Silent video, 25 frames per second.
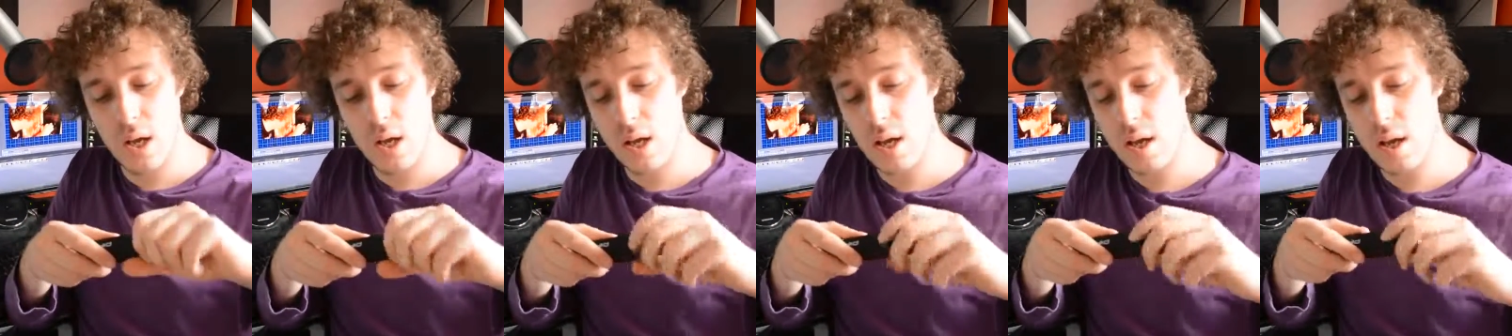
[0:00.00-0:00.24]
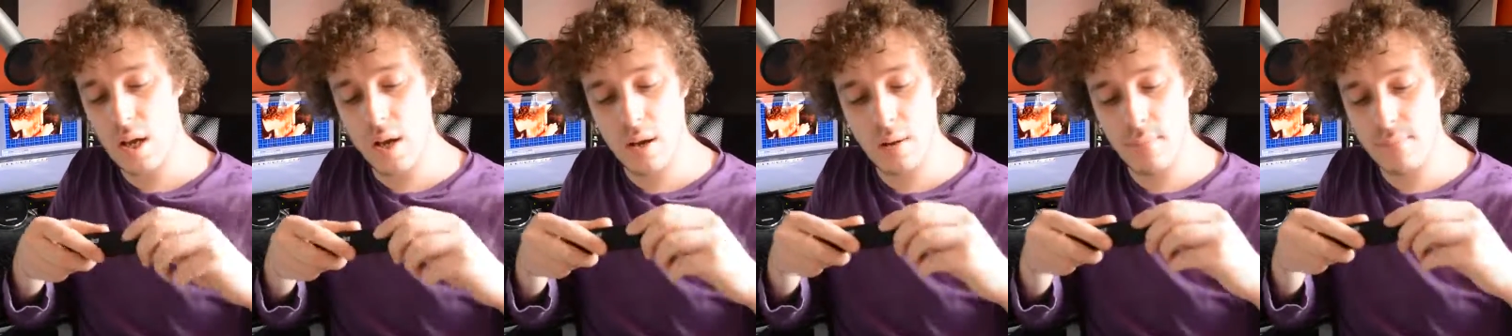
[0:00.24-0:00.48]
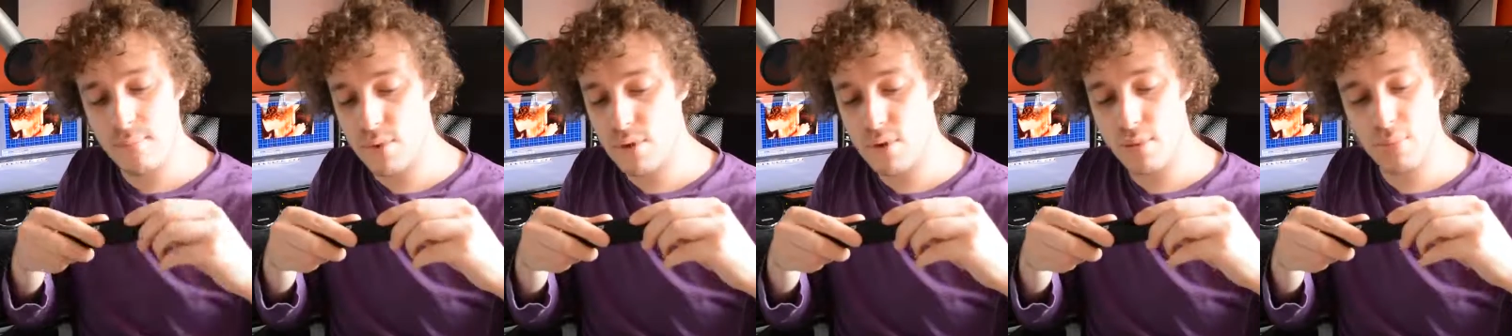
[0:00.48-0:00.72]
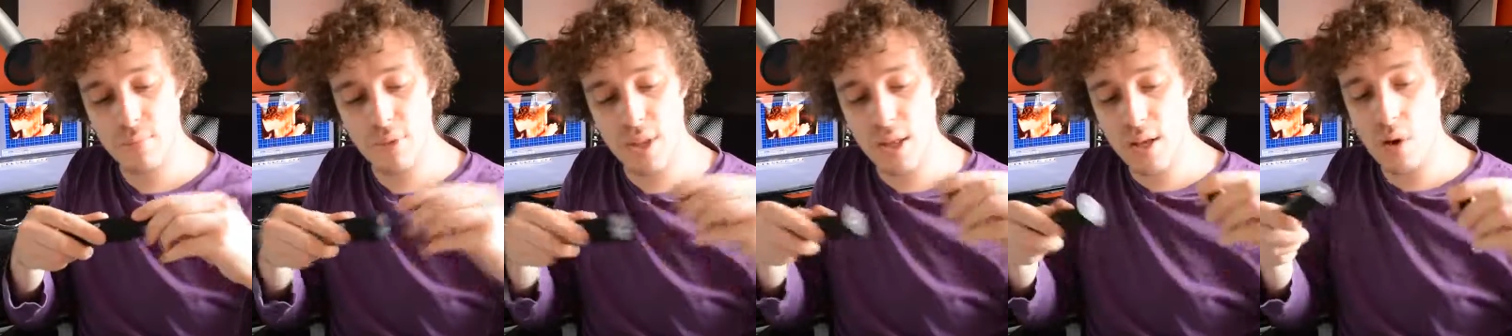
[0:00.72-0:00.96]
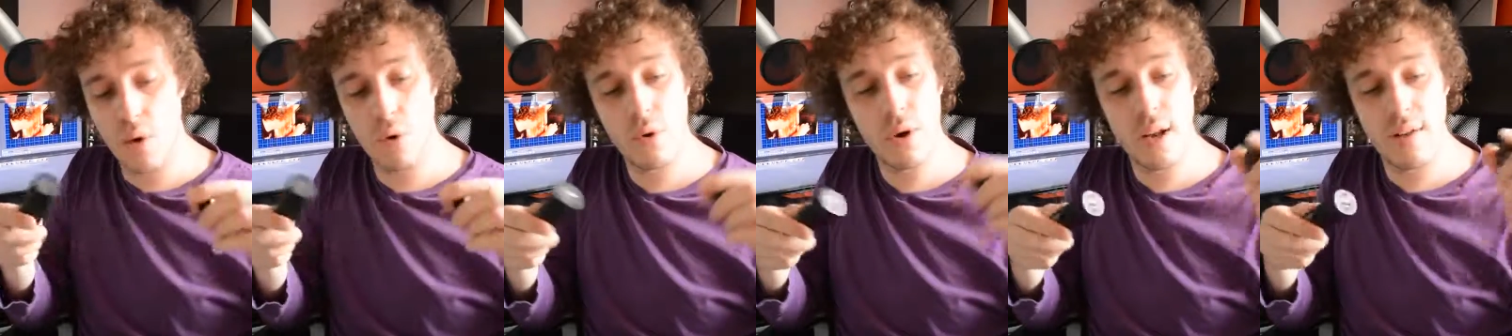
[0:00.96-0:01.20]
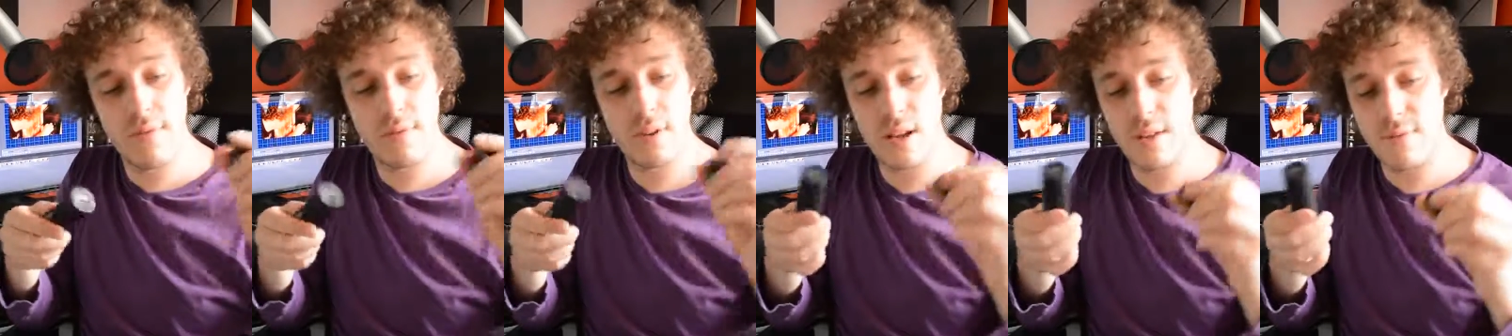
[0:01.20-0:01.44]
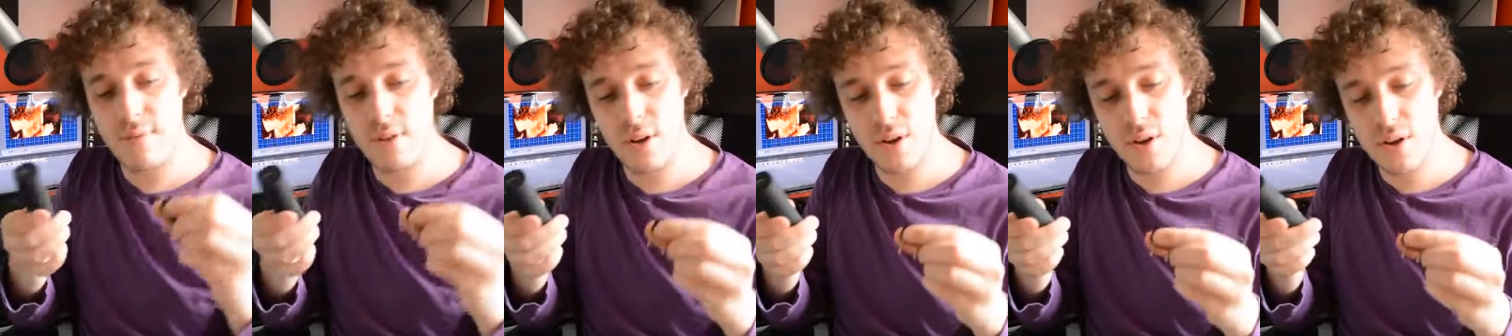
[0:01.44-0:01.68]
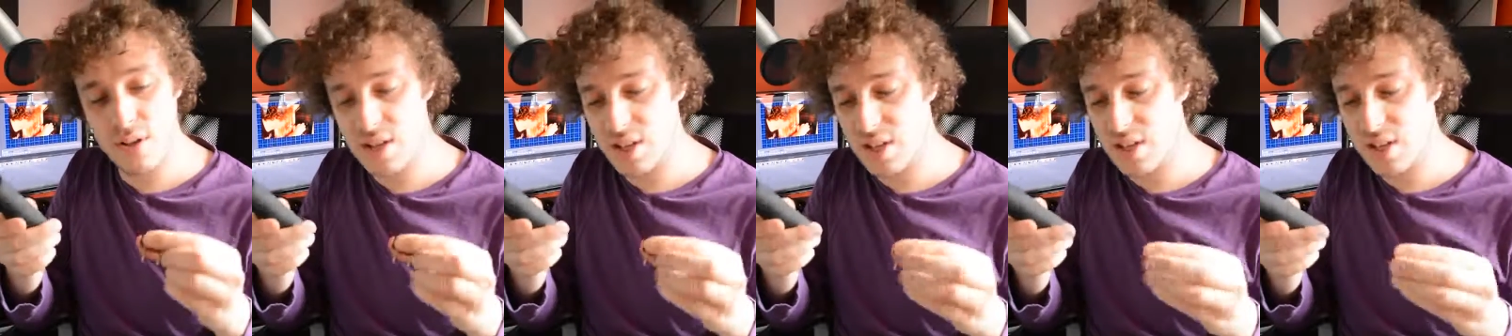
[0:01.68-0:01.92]
something, or even if you
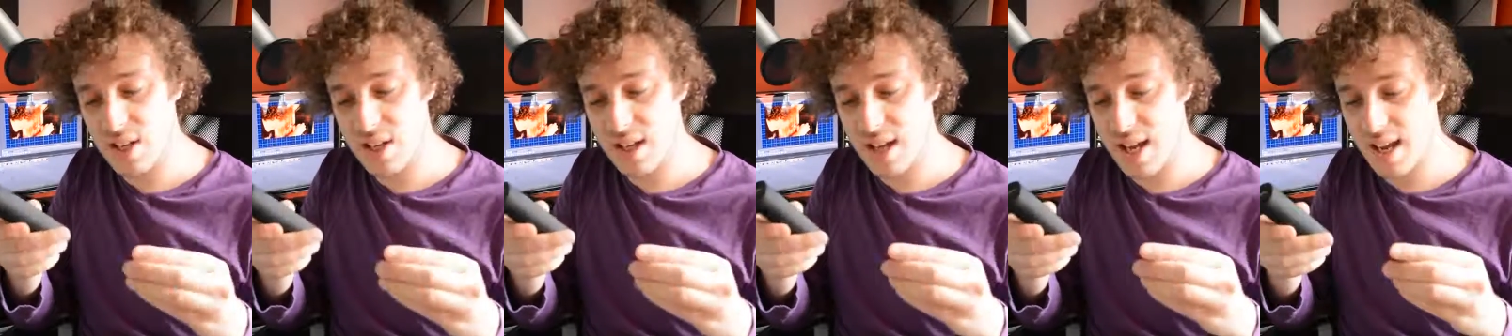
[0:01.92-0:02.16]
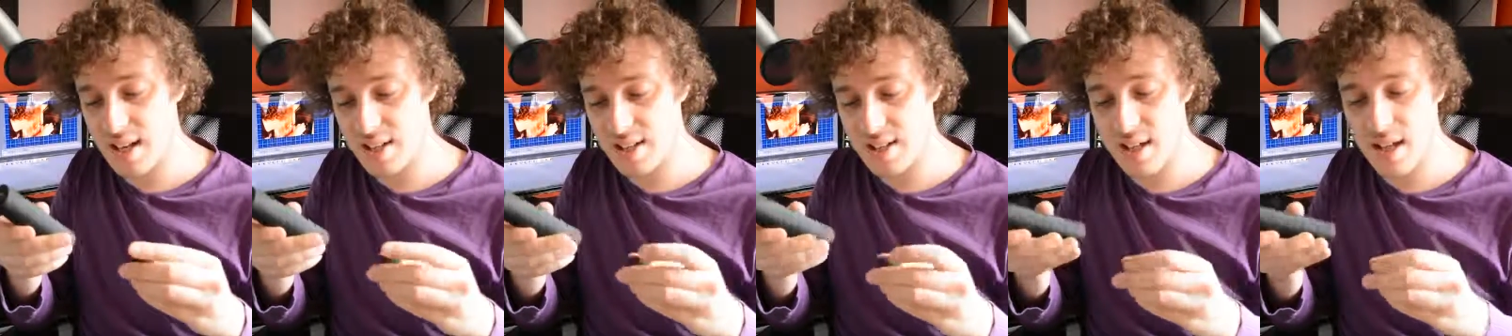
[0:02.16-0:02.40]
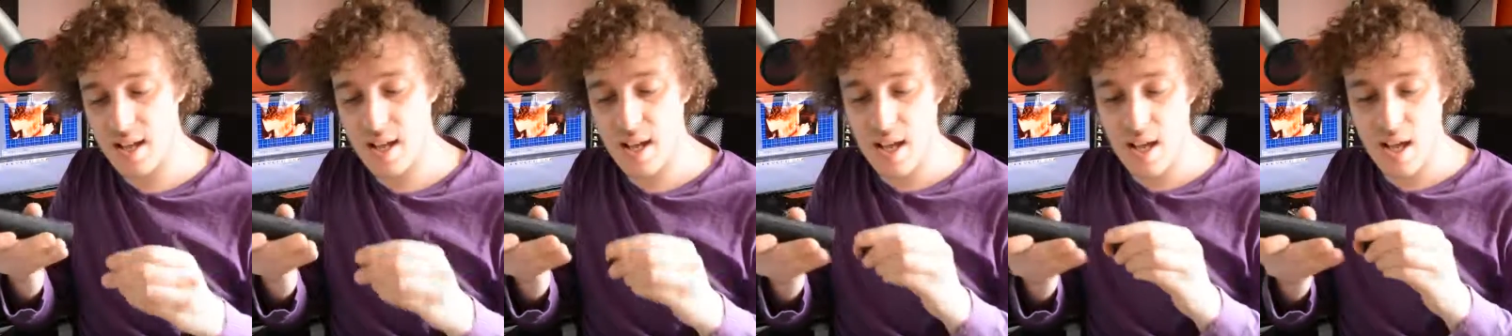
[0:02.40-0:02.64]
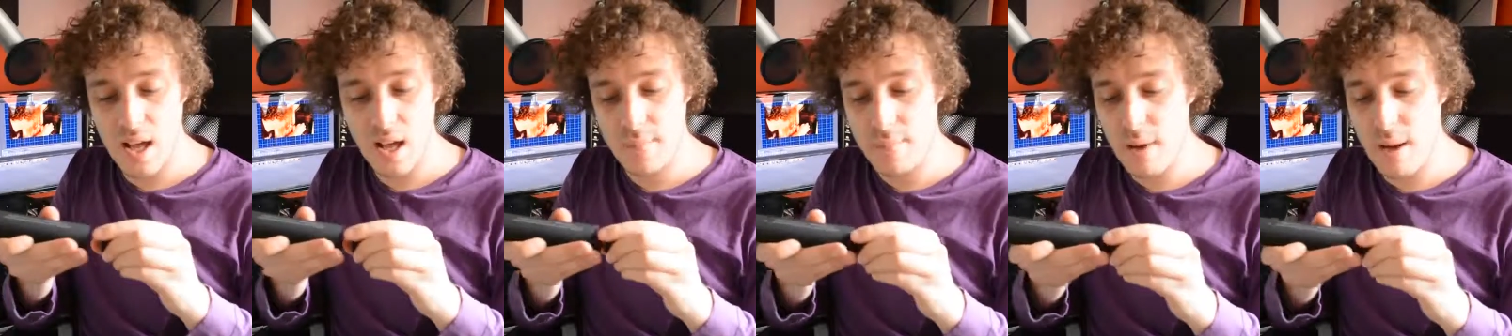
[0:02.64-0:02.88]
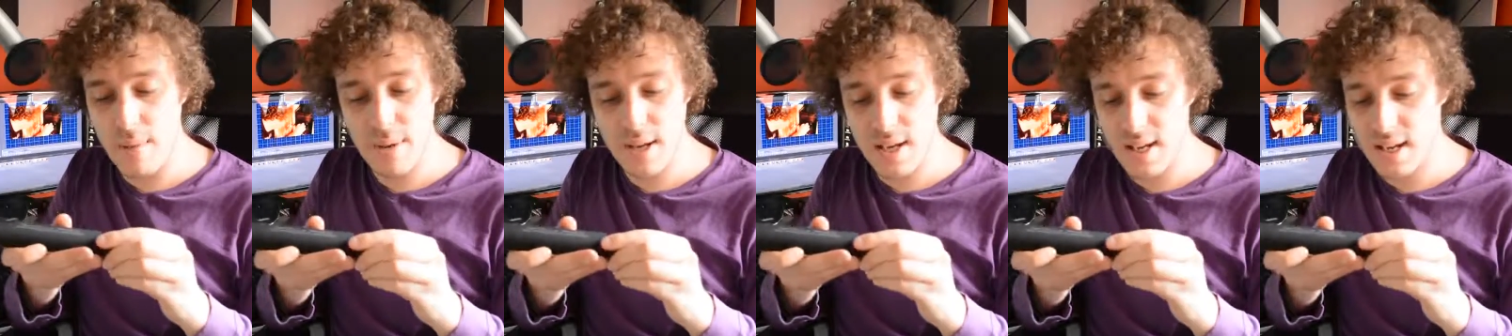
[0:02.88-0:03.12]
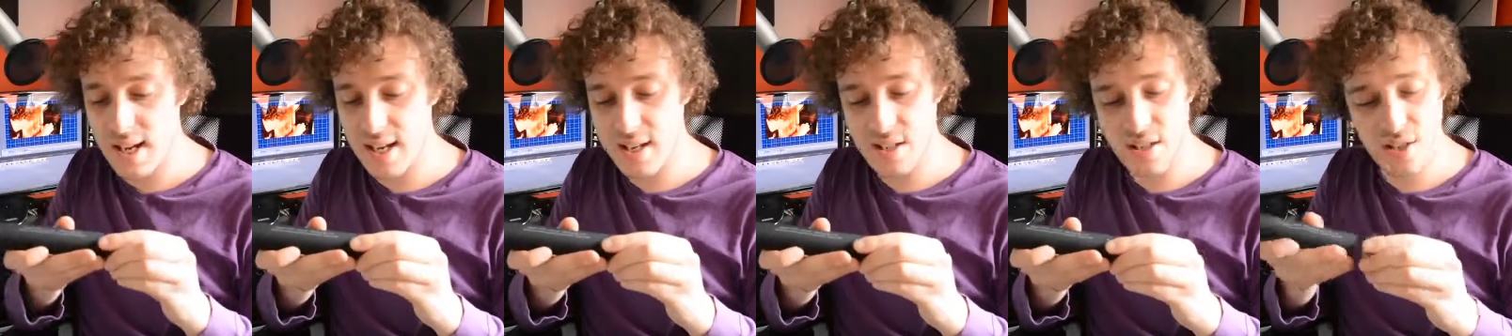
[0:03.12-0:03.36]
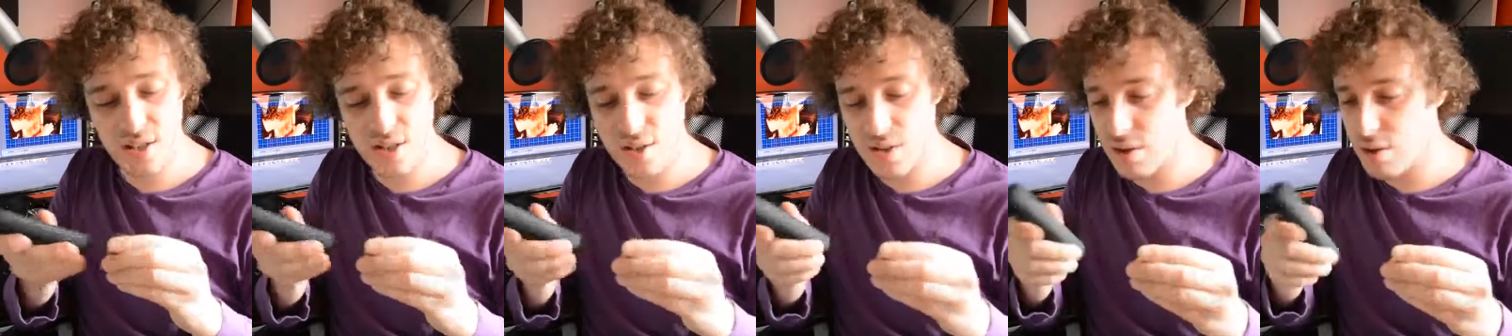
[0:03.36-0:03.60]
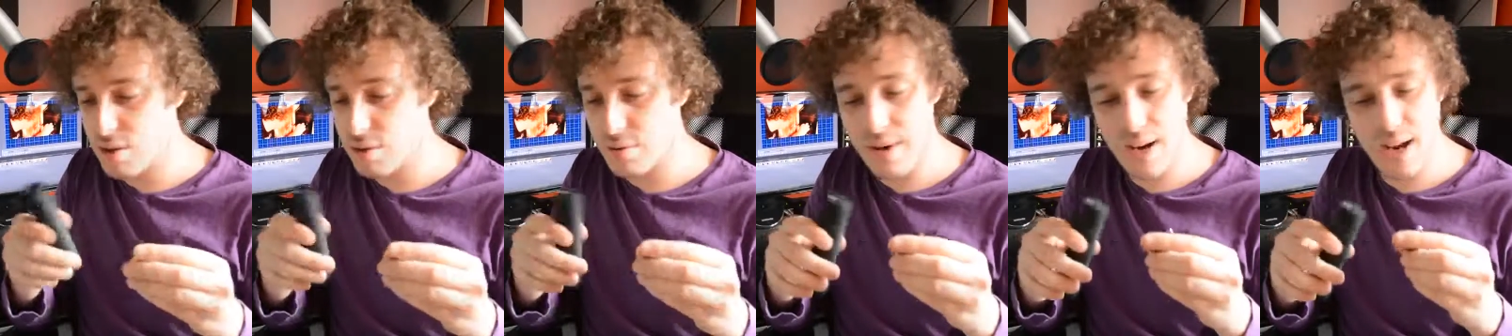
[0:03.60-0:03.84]
can disconnect it and maybe connect it to
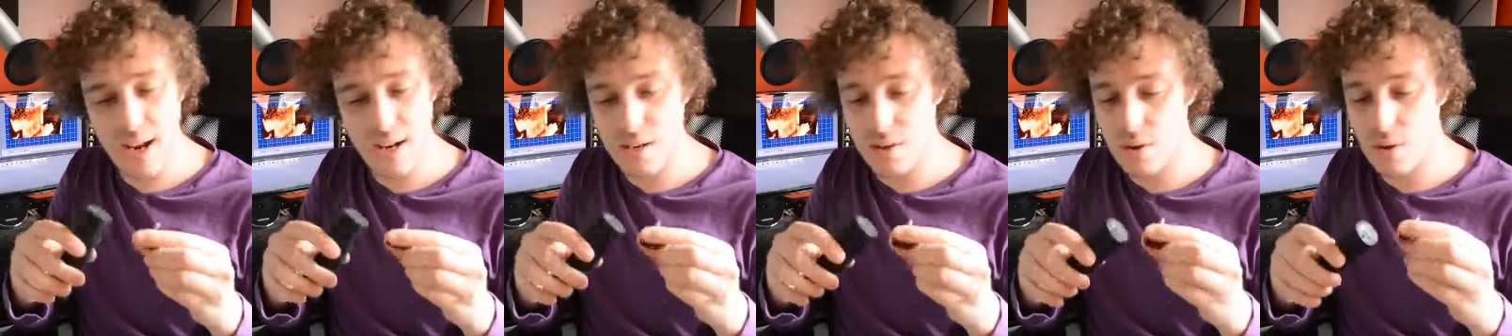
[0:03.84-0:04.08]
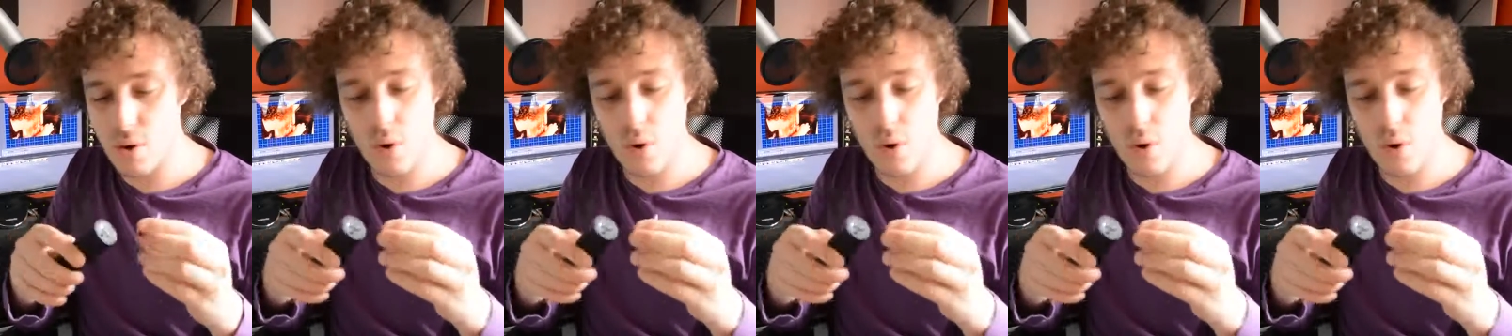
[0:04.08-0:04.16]
the other end,